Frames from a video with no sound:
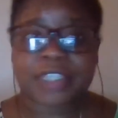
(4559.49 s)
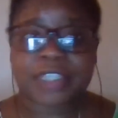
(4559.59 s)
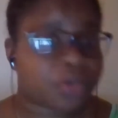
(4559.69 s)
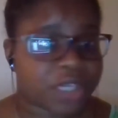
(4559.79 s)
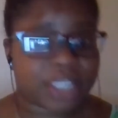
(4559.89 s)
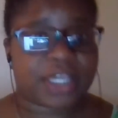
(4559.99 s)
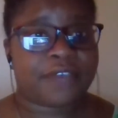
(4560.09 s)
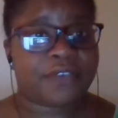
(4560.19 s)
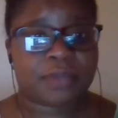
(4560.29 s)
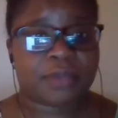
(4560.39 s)
I don't think they
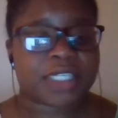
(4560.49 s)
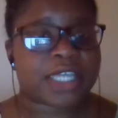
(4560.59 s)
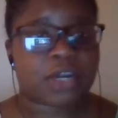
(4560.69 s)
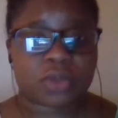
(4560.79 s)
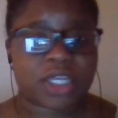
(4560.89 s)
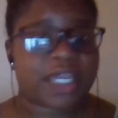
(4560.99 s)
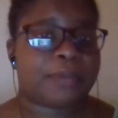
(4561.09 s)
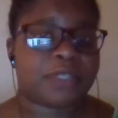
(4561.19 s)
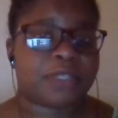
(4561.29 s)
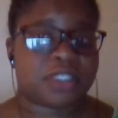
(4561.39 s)
fit, because I don't think capitalism